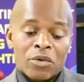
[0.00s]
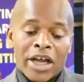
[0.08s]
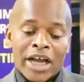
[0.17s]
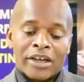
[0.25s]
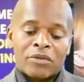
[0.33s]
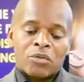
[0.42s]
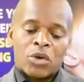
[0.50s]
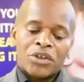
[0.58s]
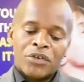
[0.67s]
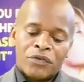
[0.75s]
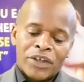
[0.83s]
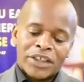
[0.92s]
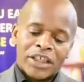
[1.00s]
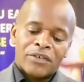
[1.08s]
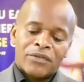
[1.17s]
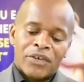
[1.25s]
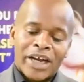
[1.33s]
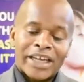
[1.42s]
And what you tend to
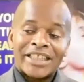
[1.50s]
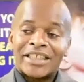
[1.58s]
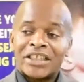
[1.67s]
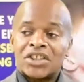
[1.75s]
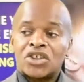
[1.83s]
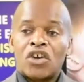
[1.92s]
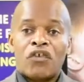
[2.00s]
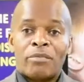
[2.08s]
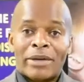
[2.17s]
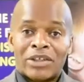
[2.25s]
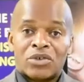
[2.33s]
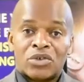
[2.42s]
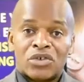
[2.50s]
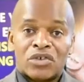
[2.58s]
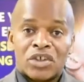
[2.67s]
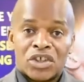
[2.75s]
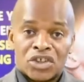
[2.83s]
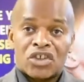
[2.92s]
find is a soft
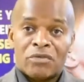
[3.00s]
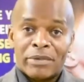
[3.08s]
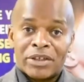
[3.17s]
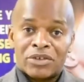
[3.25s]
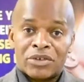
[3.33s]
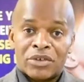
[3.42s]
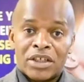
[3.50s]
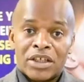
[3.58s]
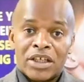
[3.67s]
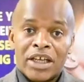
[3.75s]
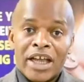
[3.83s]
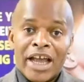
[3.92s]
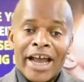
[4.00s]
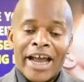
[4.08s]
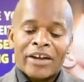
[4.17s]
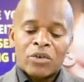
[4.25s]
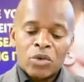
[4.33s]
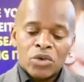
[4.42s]
metal.
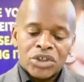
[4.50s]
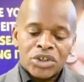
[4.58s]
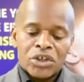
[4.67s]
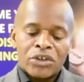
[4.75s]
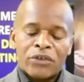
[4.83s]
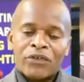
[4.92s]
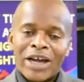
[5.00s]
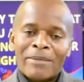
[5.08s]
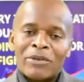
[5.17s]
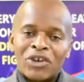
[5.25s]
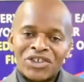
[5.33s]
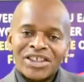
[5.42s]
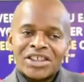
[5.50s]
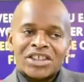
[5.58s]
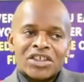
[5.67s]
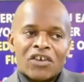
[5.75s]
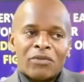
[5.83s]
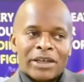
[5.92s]
And also you find, because it's a
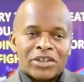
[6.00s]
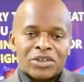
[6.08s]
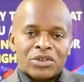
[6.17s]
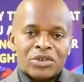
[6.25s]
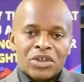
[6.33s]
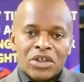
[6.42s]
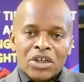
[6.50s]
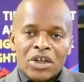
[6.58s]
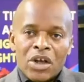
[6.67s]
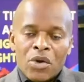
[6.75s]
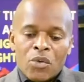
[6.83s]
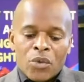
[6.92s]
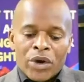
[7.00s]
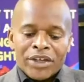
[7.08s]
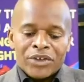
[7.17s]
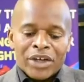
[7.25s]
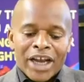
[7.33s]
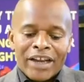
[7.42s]
soft metal, when
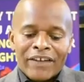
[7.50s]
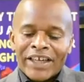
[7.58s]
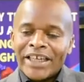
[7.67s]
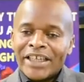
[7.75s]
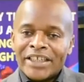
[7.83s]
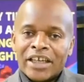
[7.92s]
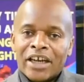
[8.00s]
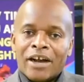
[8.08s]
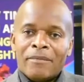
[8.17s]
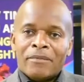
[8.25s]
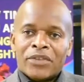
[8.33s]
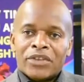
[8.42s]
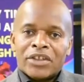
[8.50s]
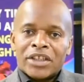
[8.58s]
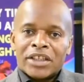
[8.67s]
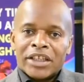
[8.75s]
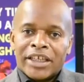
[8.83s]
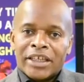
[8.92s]
you kind of heat it
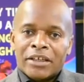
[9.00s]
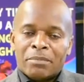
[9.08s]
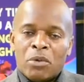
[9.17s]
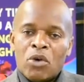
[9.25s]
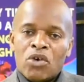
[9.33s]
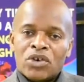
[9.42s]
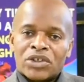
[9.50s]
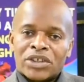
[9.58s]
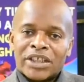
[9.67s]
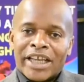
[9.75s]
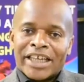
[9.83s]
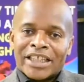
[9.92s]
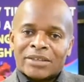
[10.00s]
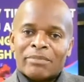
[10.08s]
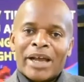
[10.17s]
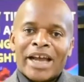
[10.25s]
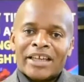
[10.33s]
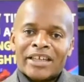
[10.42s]
up, the pores
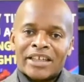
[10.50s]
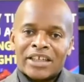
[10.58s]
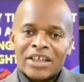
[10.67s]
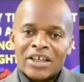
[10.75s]
expand.